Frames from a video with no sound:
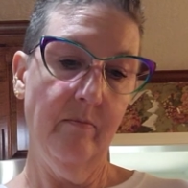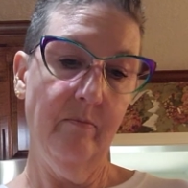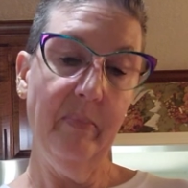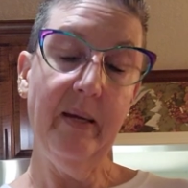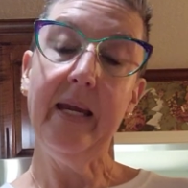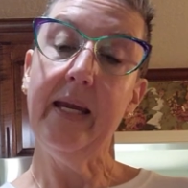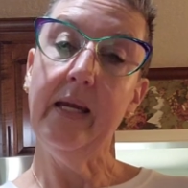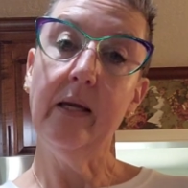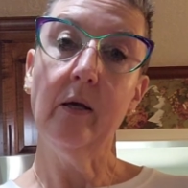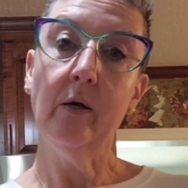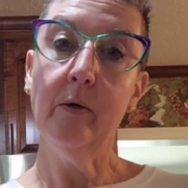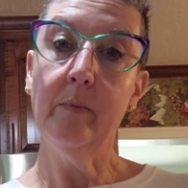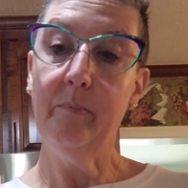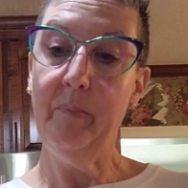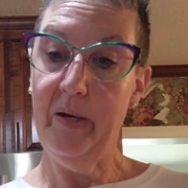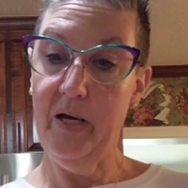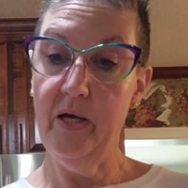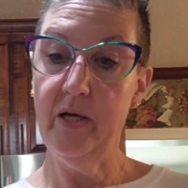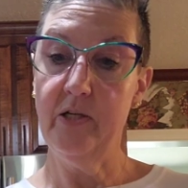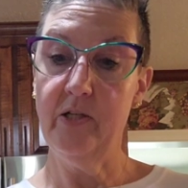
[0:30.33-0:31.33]
pink
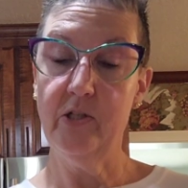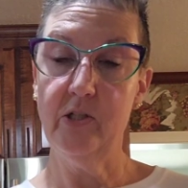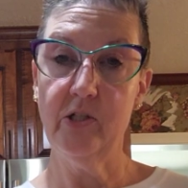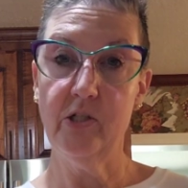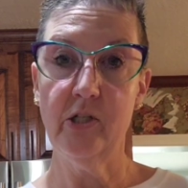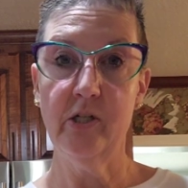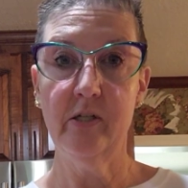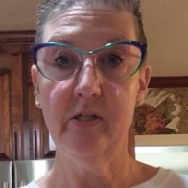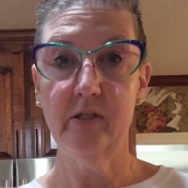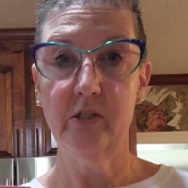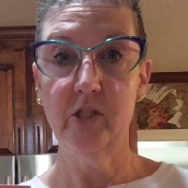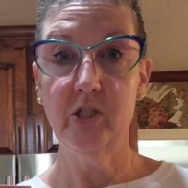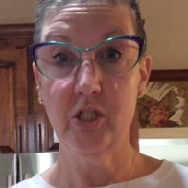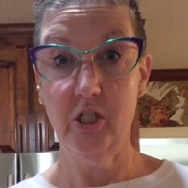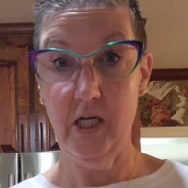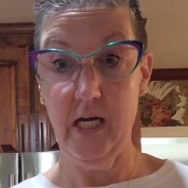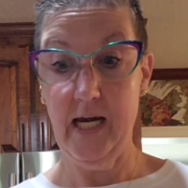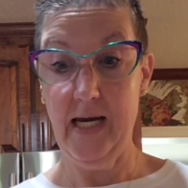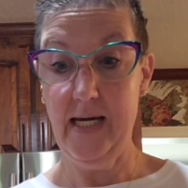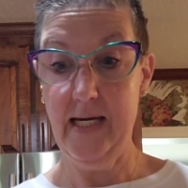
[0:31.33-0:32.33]
punch
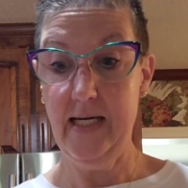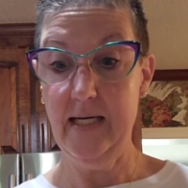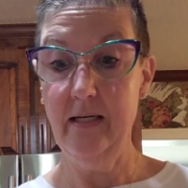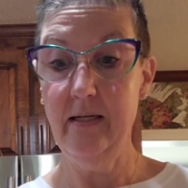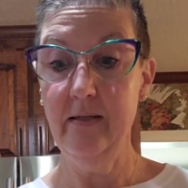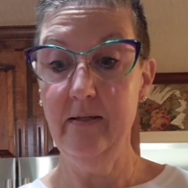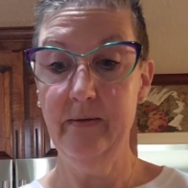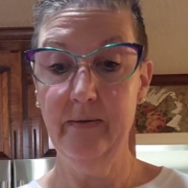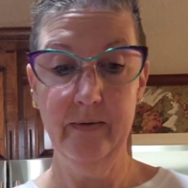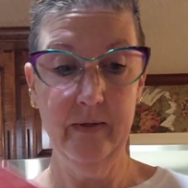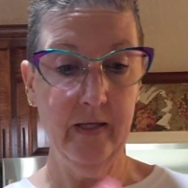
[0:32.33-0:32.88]
shade.